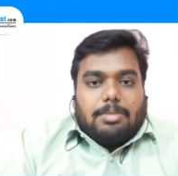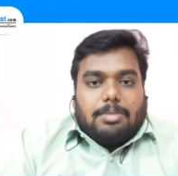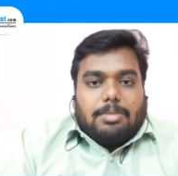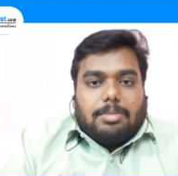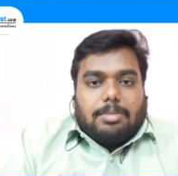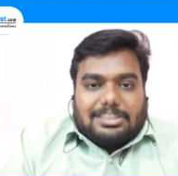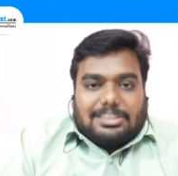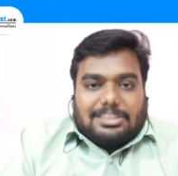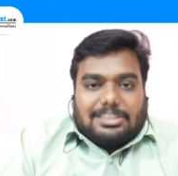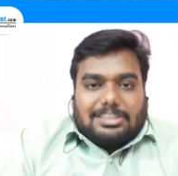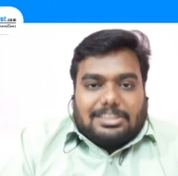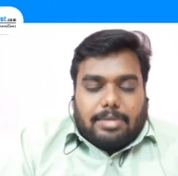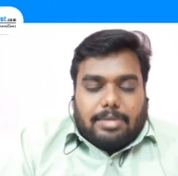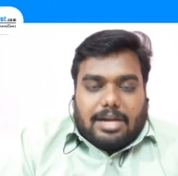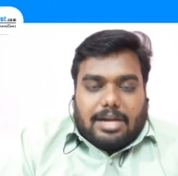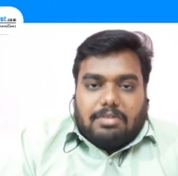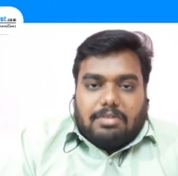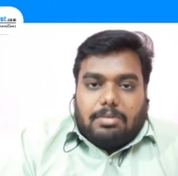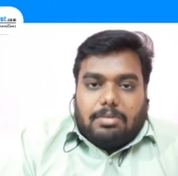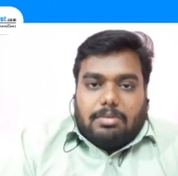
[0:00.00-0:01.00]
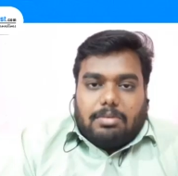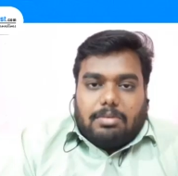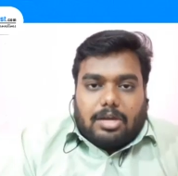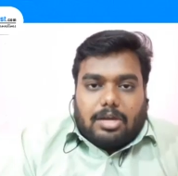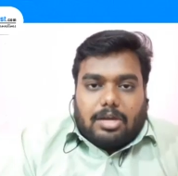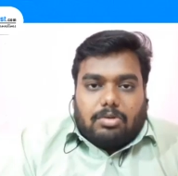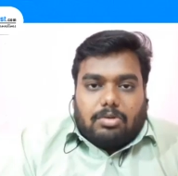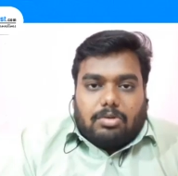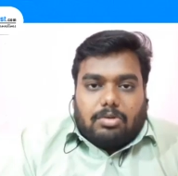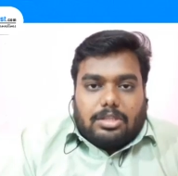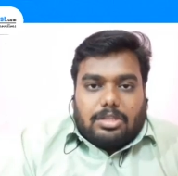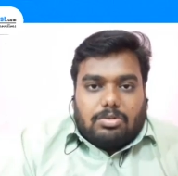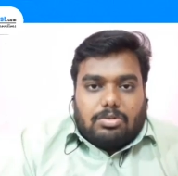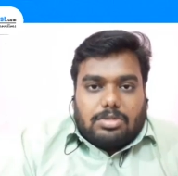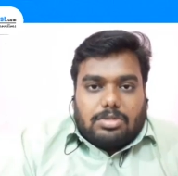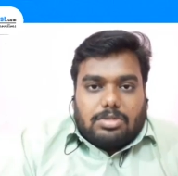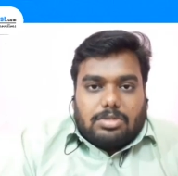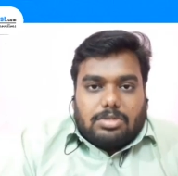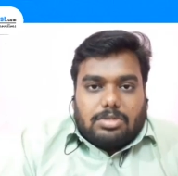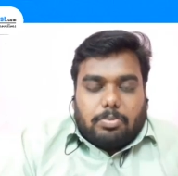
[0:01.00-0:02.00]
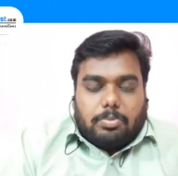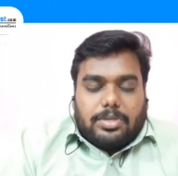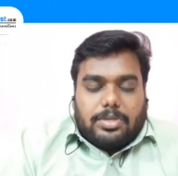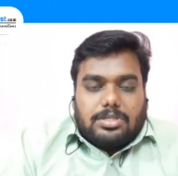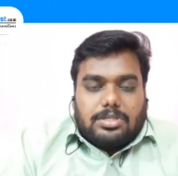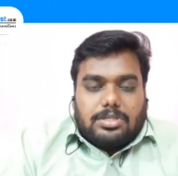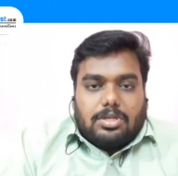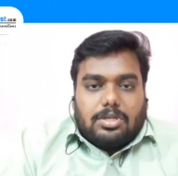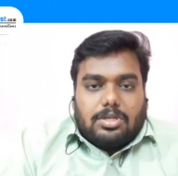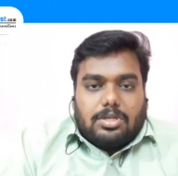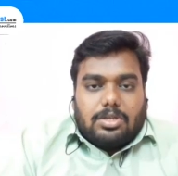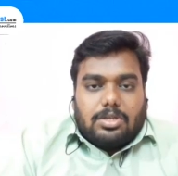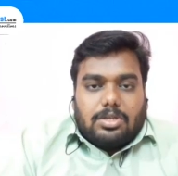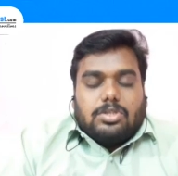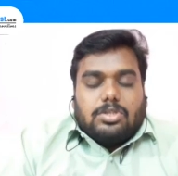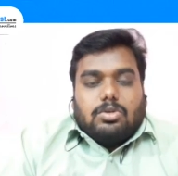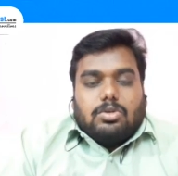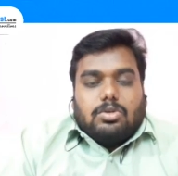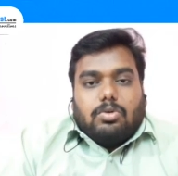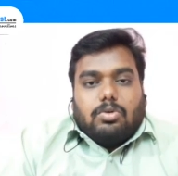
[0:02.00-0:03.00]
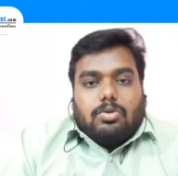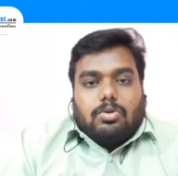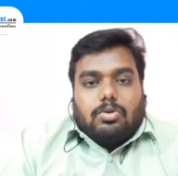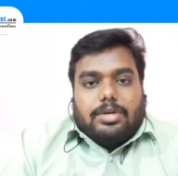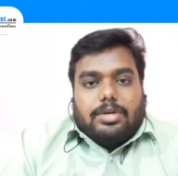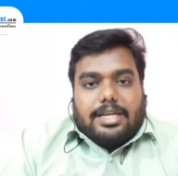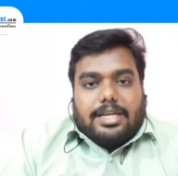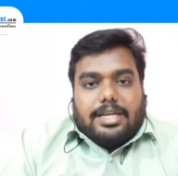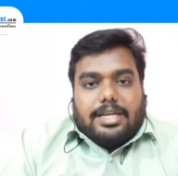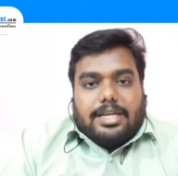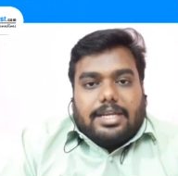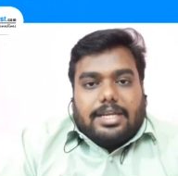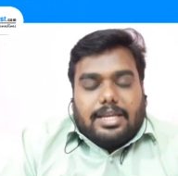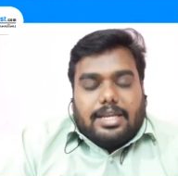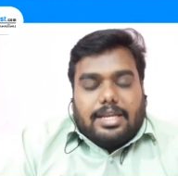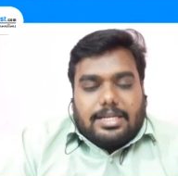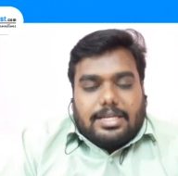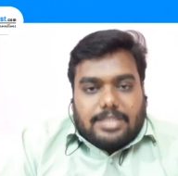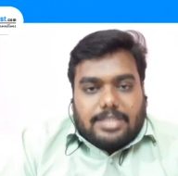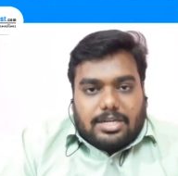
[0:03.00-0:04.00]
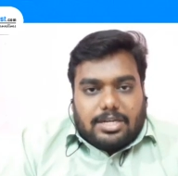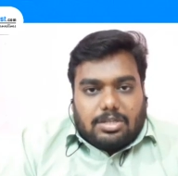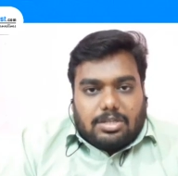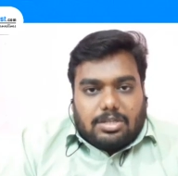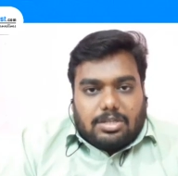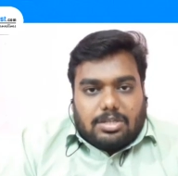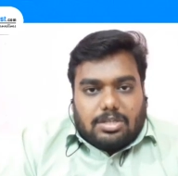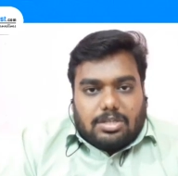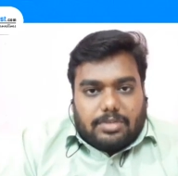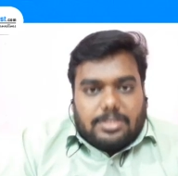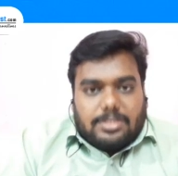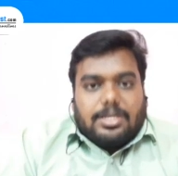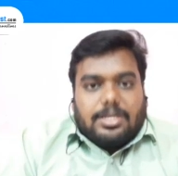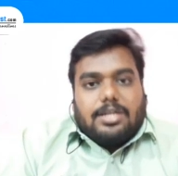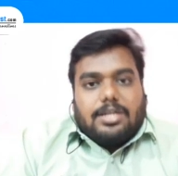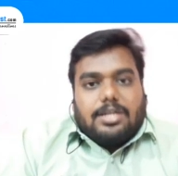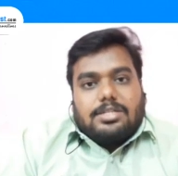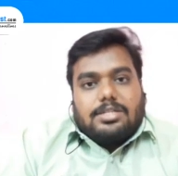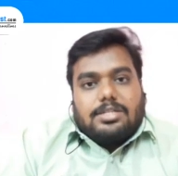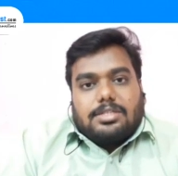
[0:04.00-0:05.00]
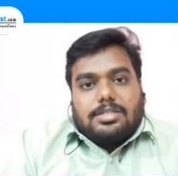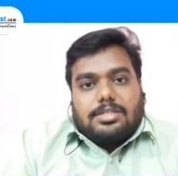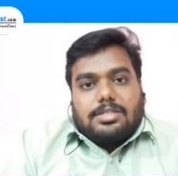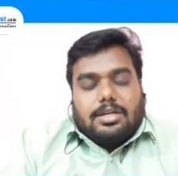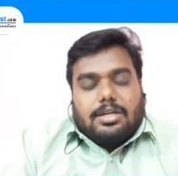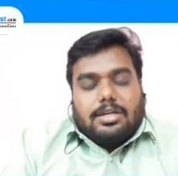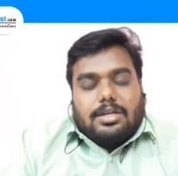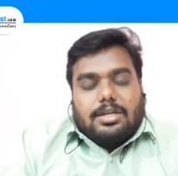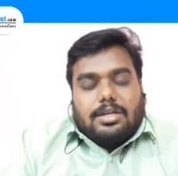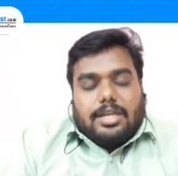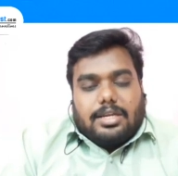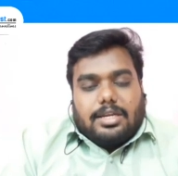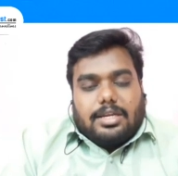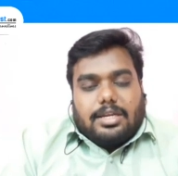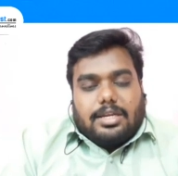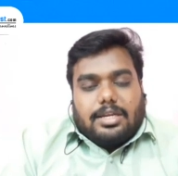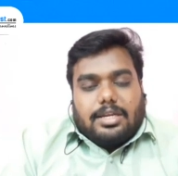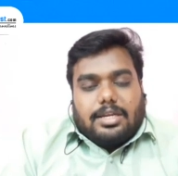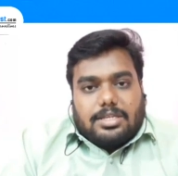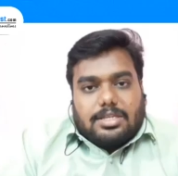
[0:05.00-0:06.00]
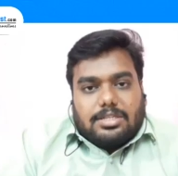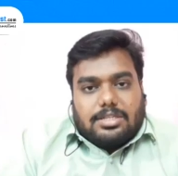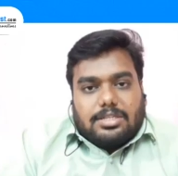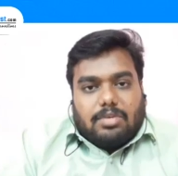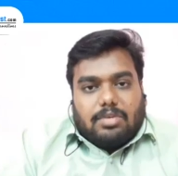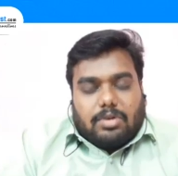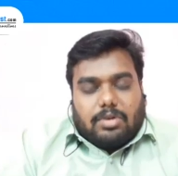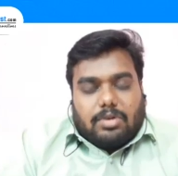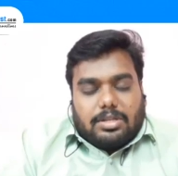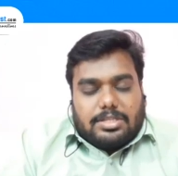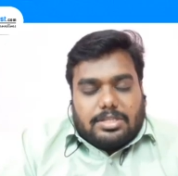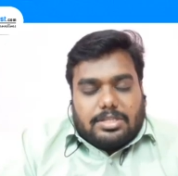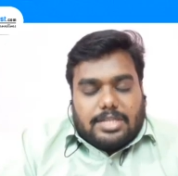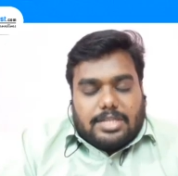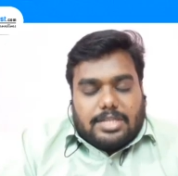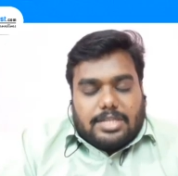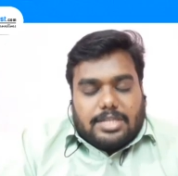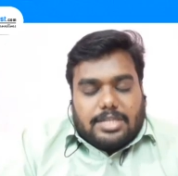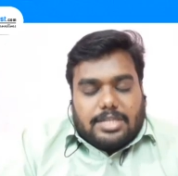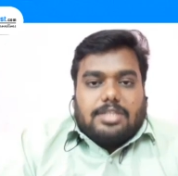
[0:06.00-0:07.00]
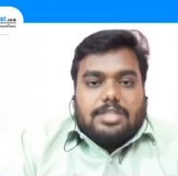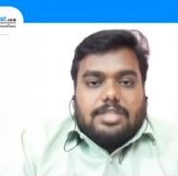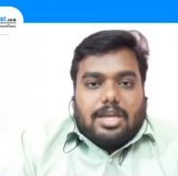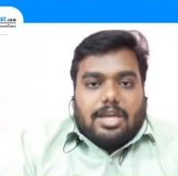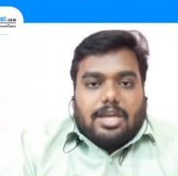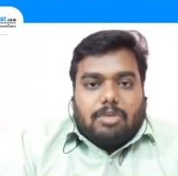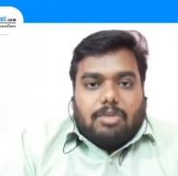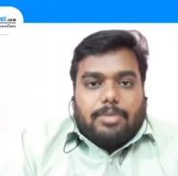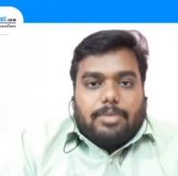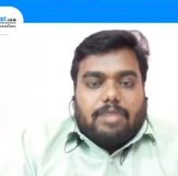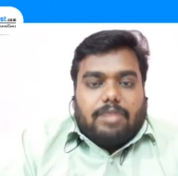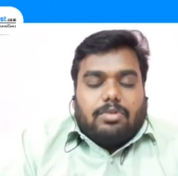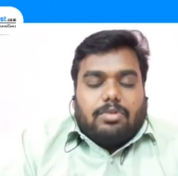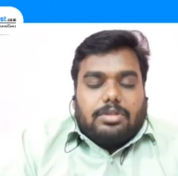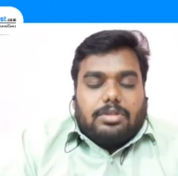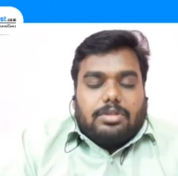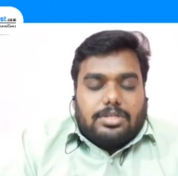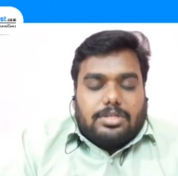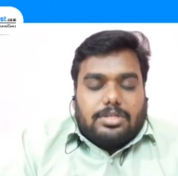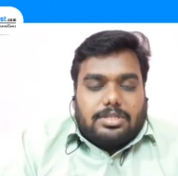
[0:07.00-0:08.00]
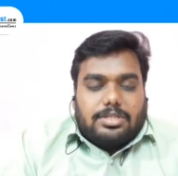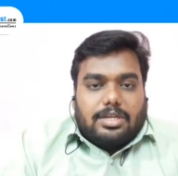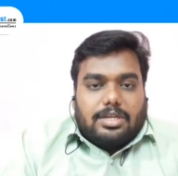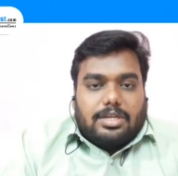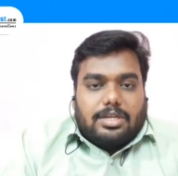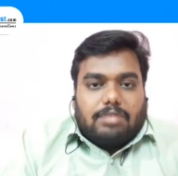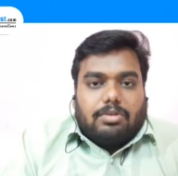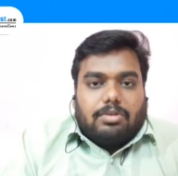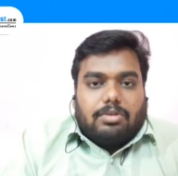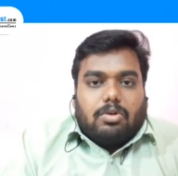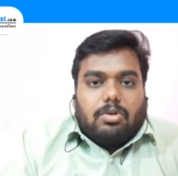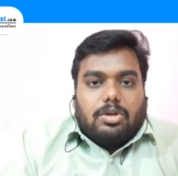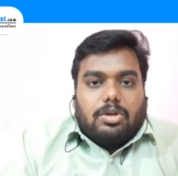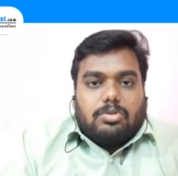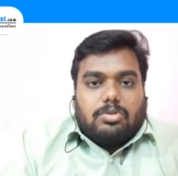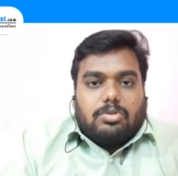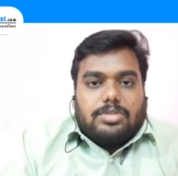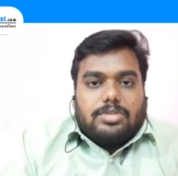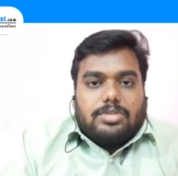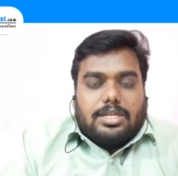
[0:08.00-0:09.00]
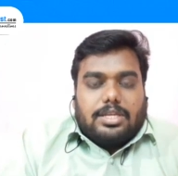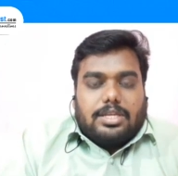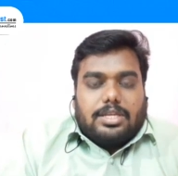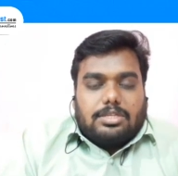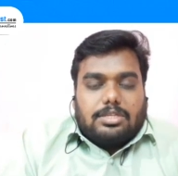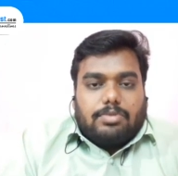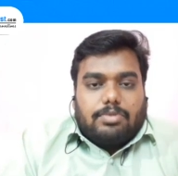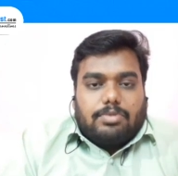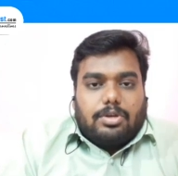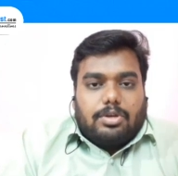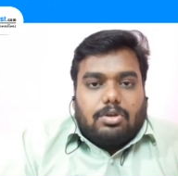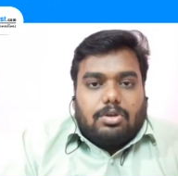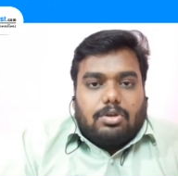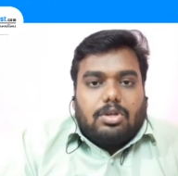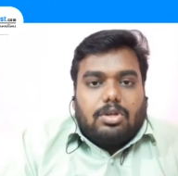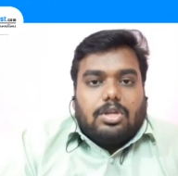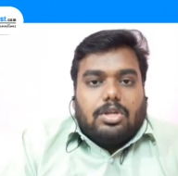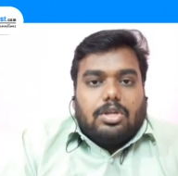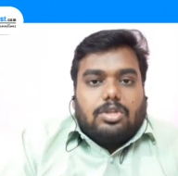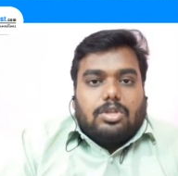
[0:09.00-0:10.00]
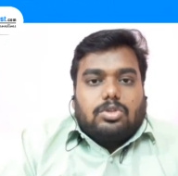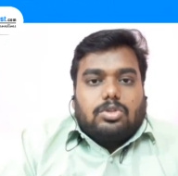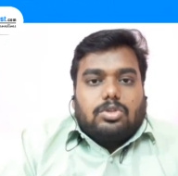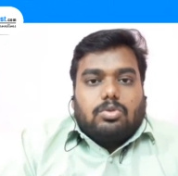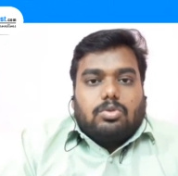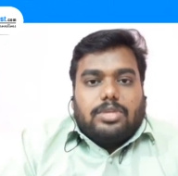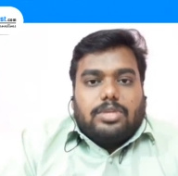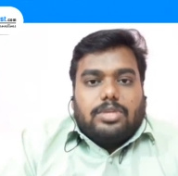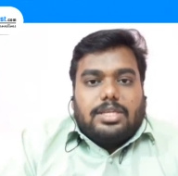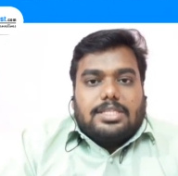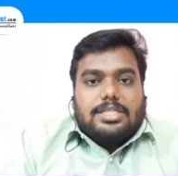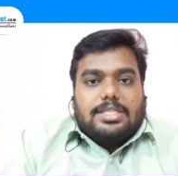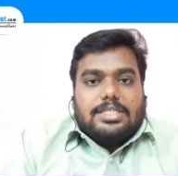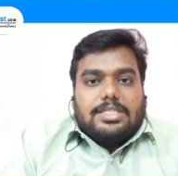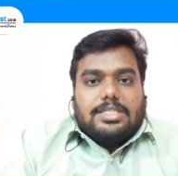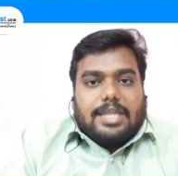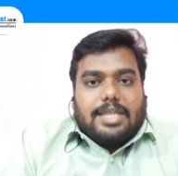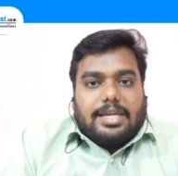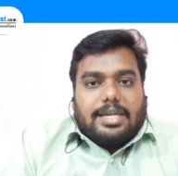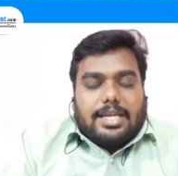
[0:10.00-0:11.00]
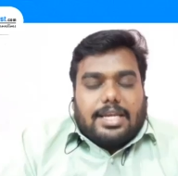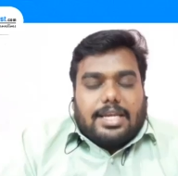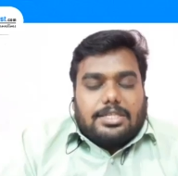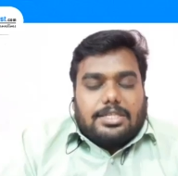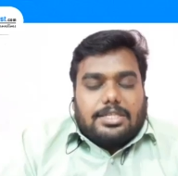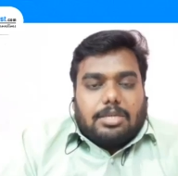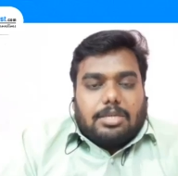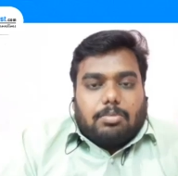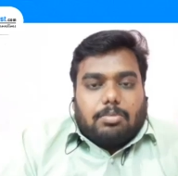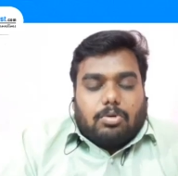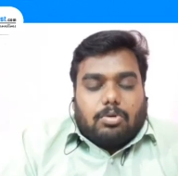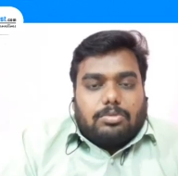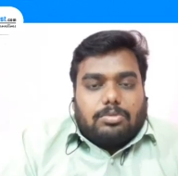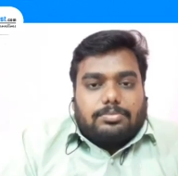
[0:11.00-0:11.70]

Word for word: The maximum grant will be around 10,000 rupees. So detailed insights of this year's TNSCST, what are the changes they have made for this year, we're going to see in this video through the screencasting mode.